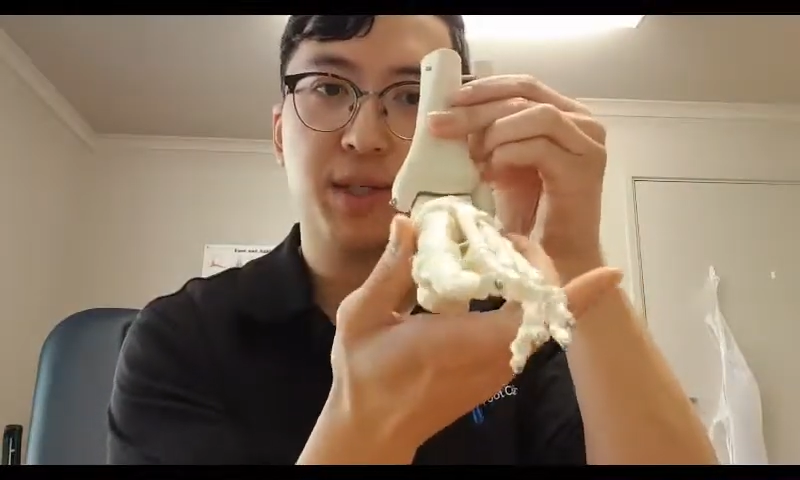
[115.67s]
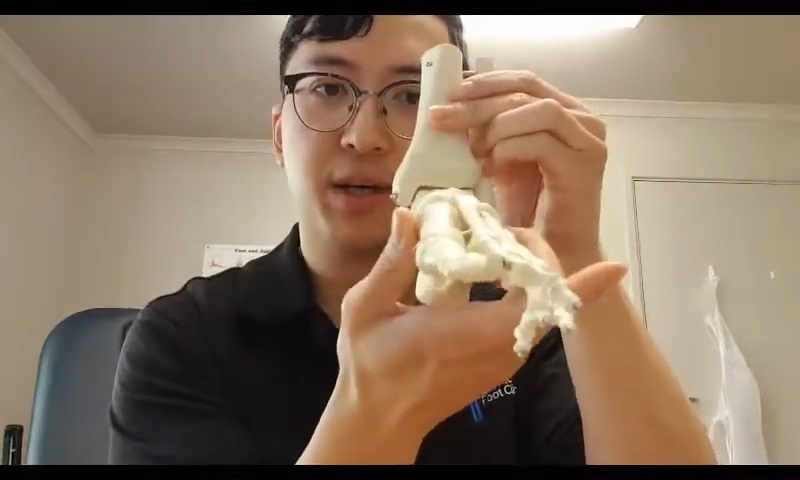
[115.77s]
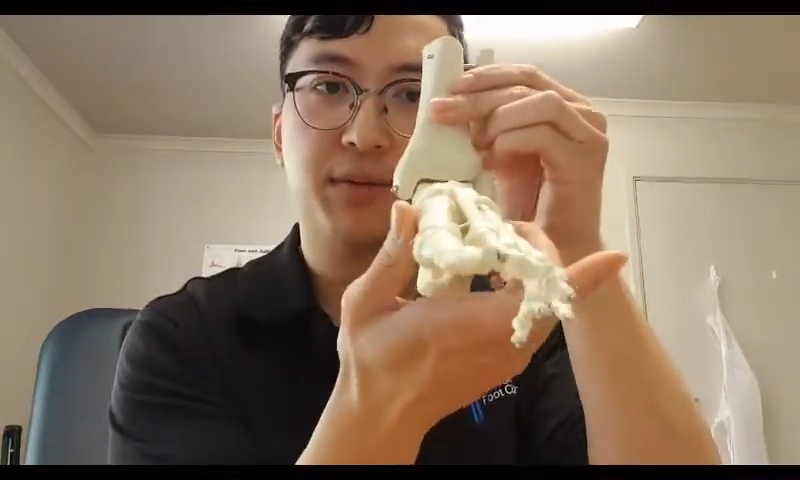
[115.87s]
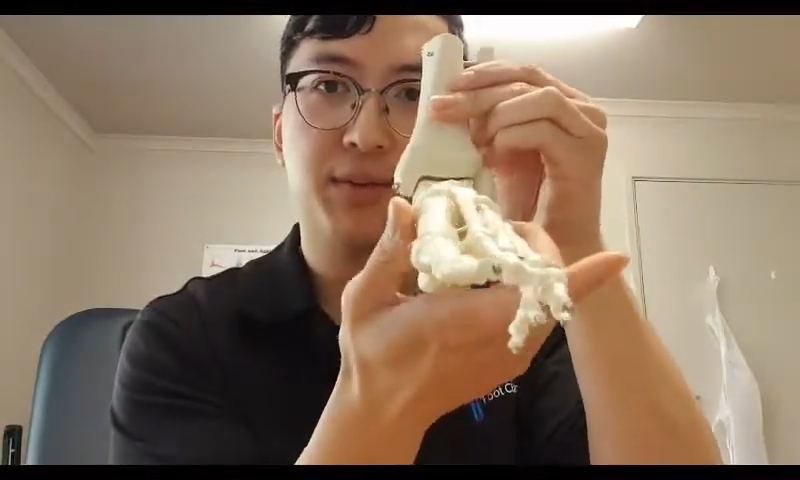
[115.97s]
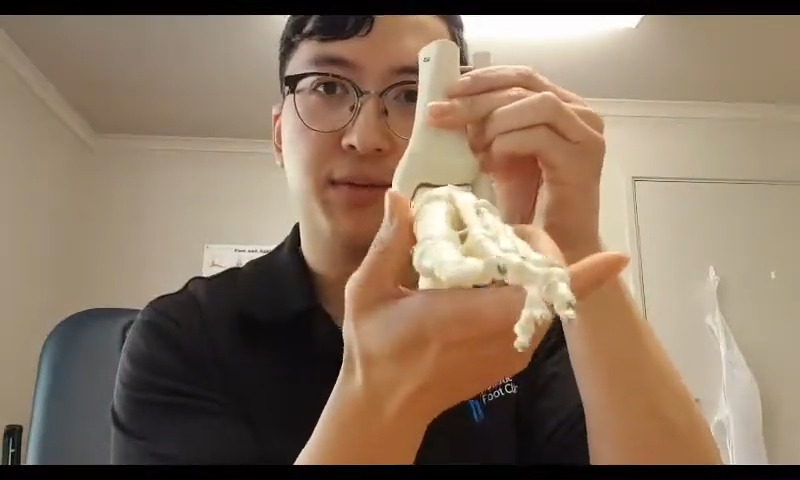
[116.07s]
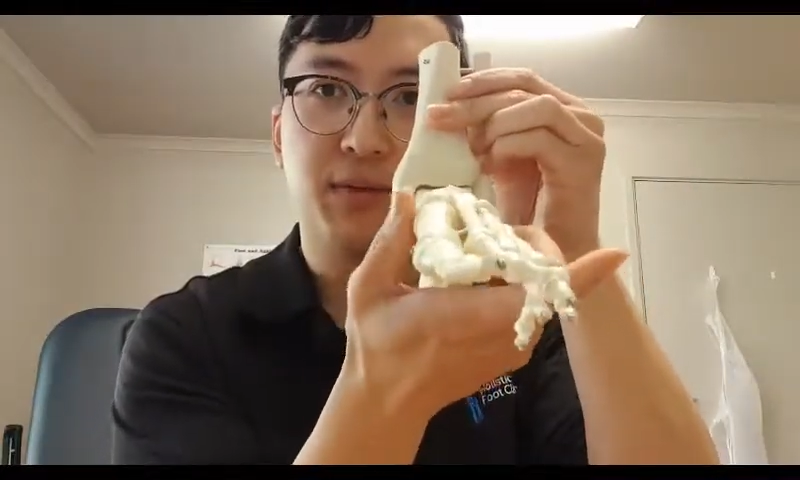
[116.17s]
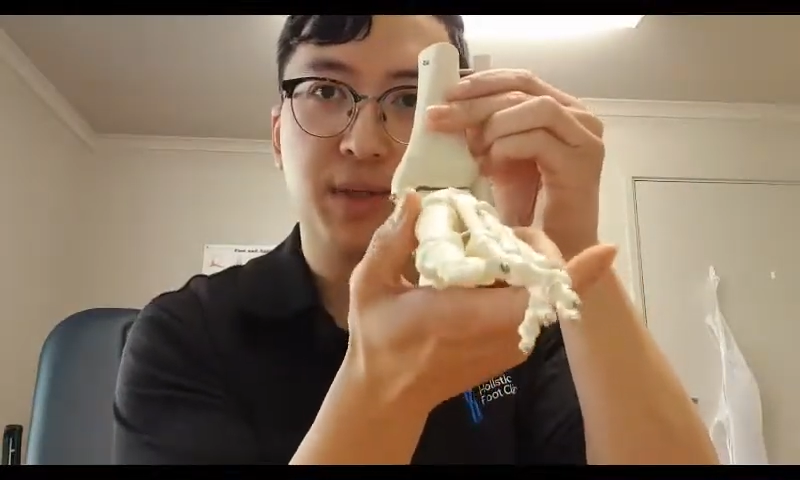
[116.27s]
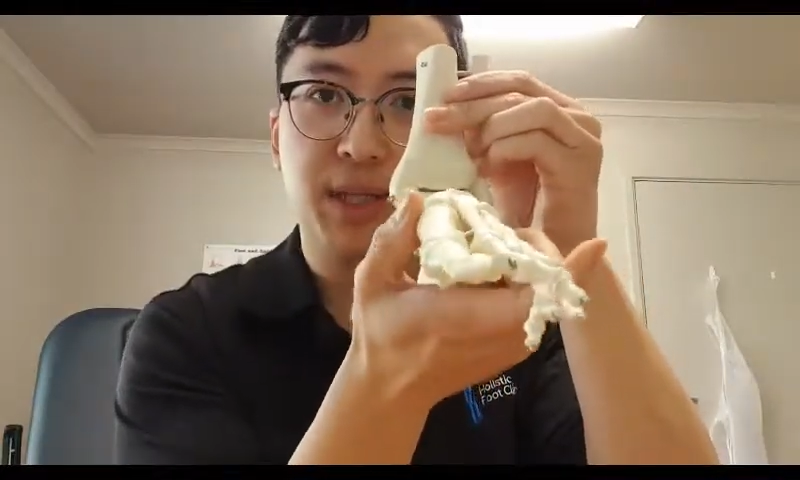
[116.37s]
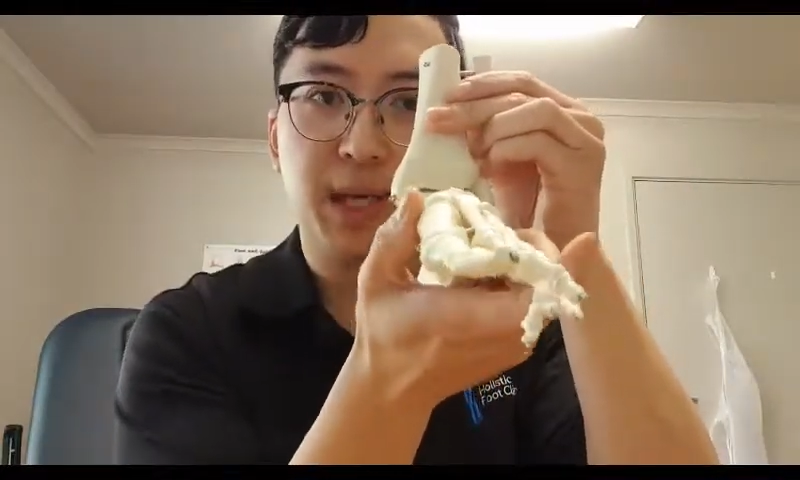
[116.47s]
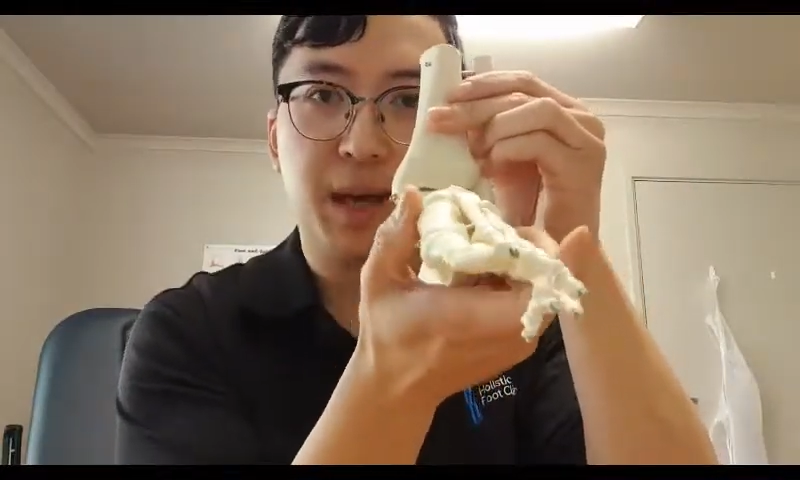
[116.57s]
of the foot
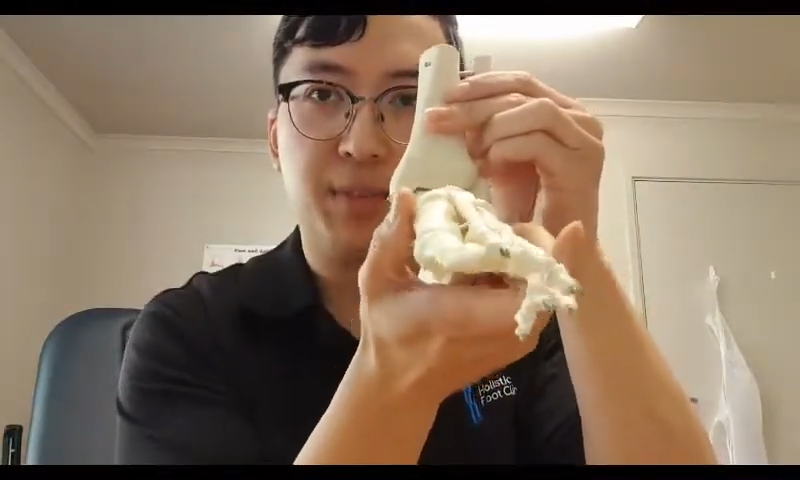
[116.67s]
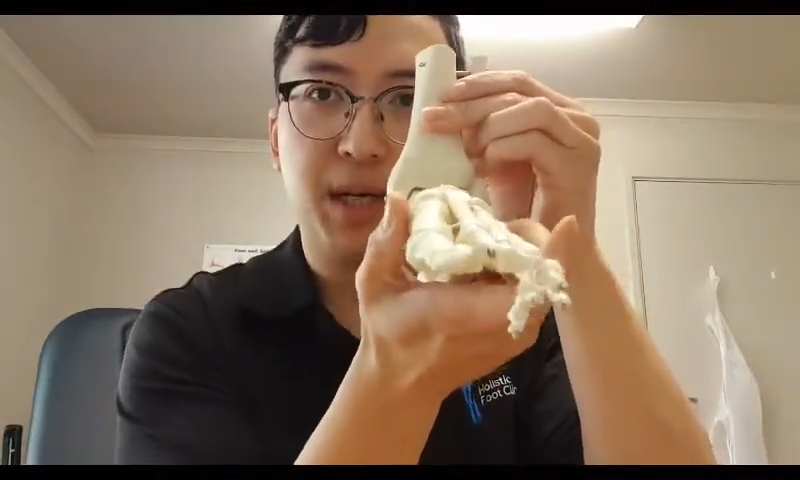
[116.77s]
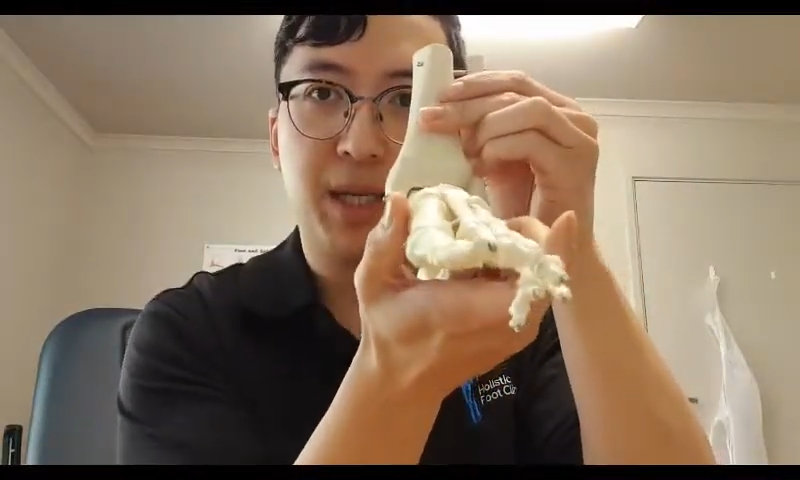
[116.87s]
that happen